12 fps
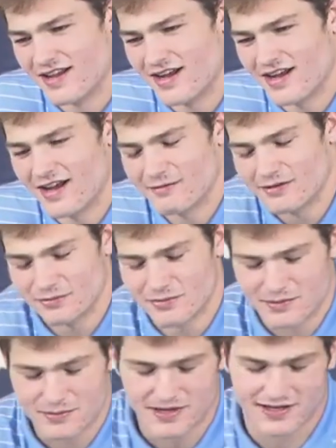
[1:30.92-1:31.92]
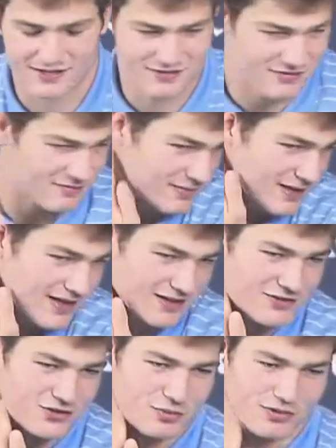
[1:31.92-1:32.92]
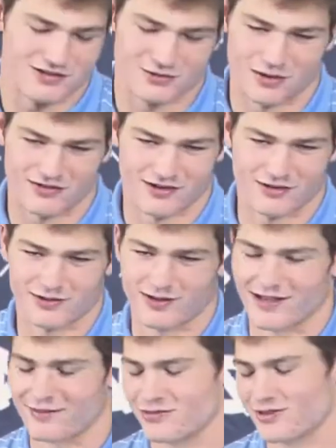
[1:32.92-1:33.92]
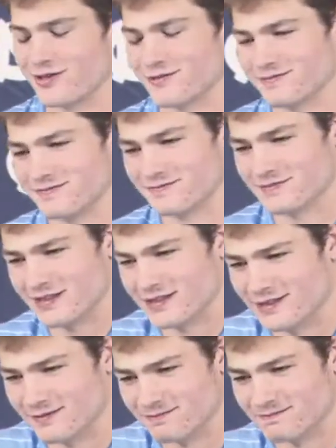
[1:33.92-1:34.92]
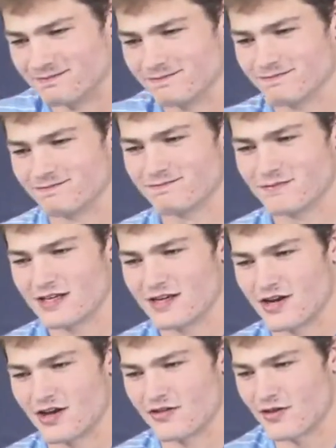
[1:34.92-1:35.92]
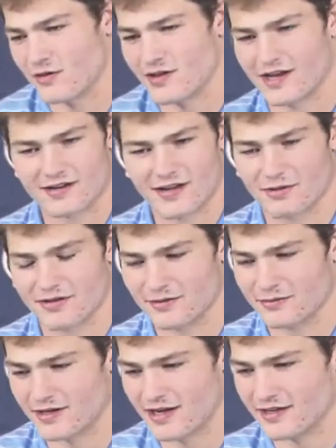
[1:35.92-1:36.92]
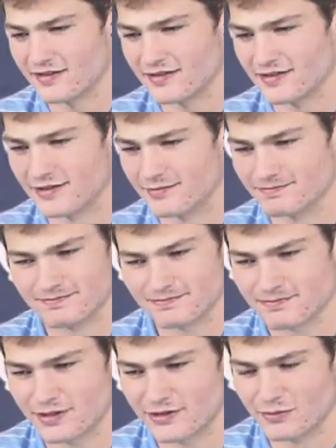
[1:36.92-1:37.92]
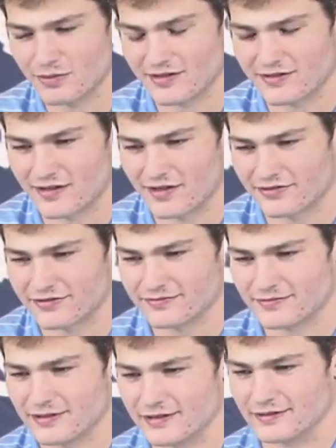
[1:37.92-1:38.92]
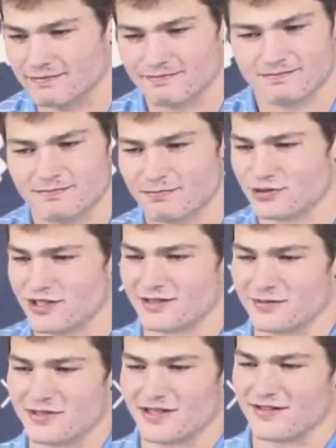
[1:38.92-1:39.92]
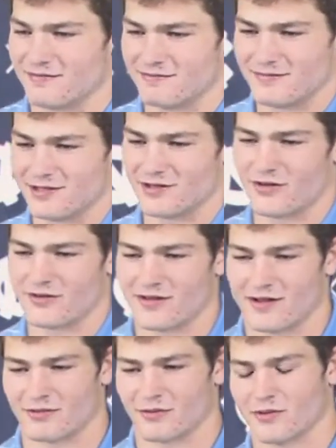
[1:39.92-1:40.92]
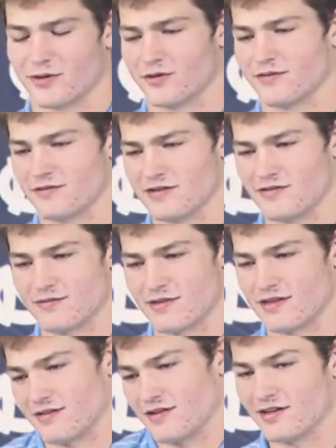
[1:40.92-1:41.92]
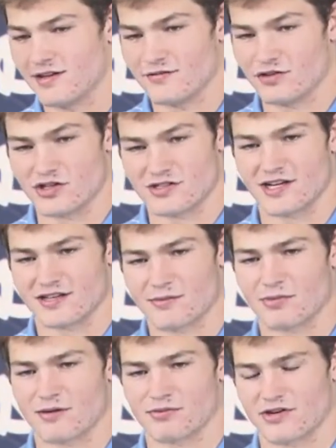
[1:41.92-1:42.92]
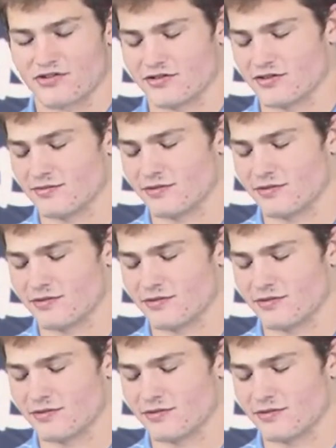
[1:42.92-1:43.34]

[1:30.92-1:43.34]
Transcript: I mean, my neck's usually pretty sore after every game. So, yeah, the O-line, how about them tonight? Played their butts off. Protected me, I all the time in the world. Even in the Virginia Tech, they brought pressure.